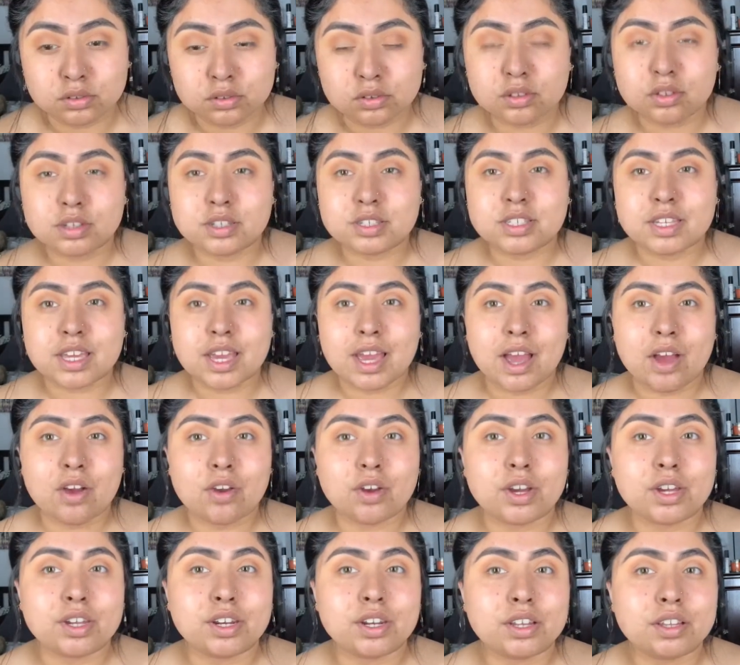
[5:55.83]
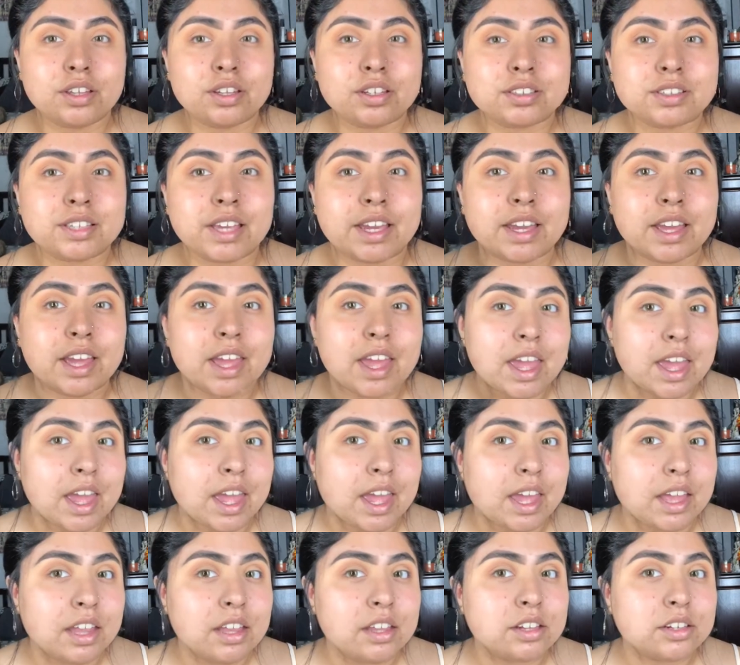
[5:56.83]
You see how good it looks? Like,
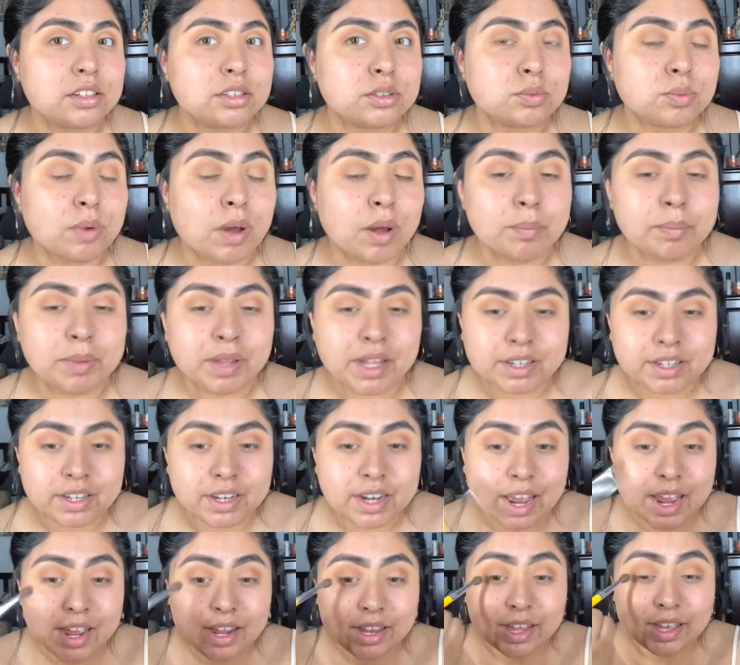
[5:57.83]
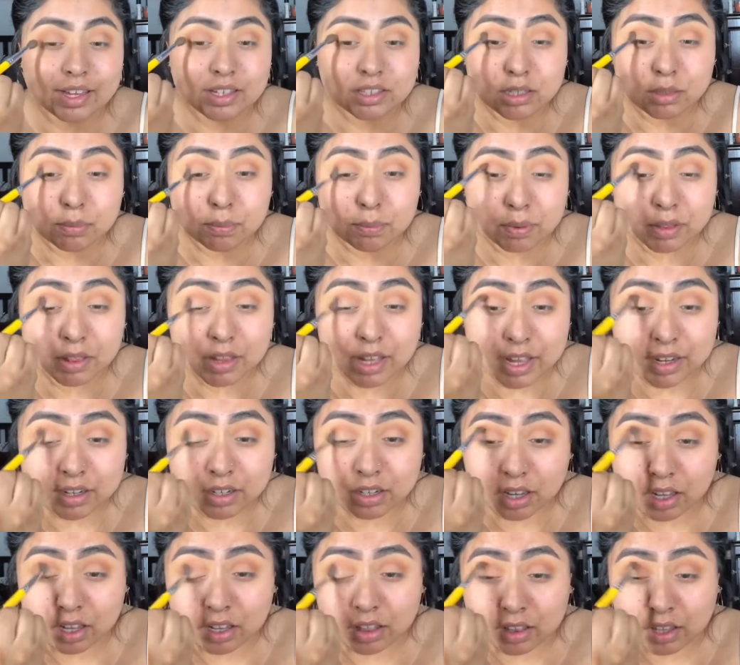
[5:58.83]
it looks well blended. I like to
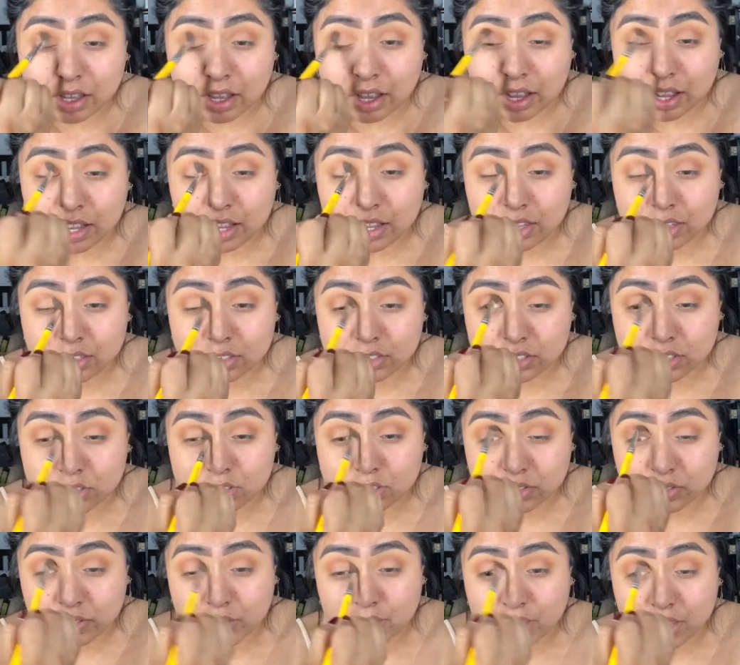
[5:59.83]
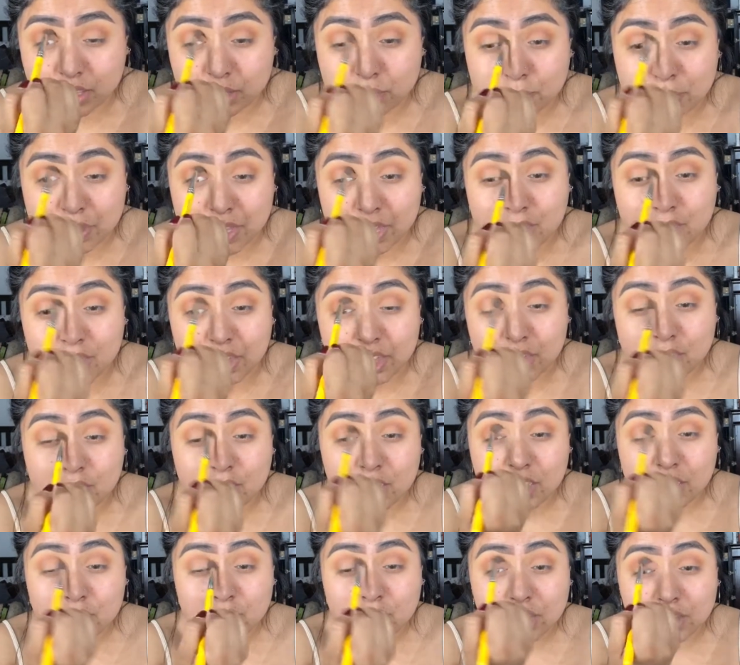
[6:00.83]
blend a lot just so it could be
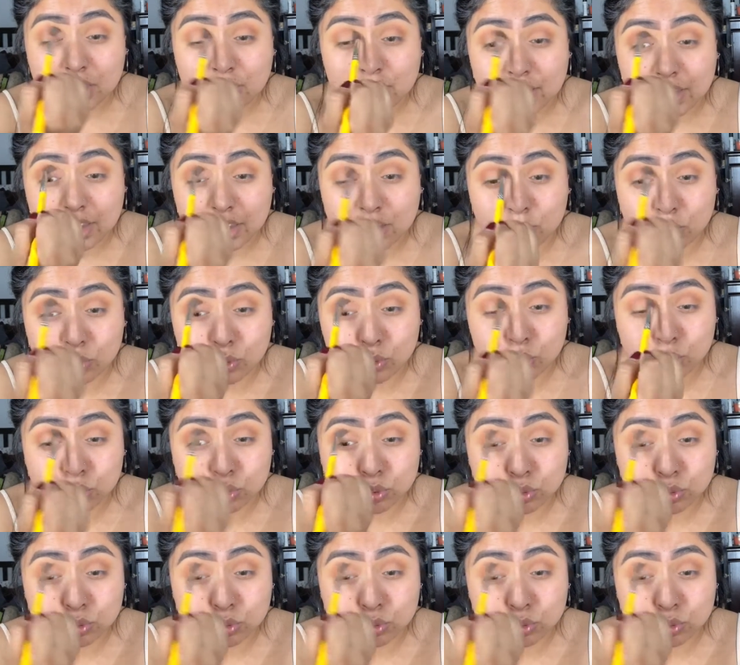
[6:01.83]
like, ooh,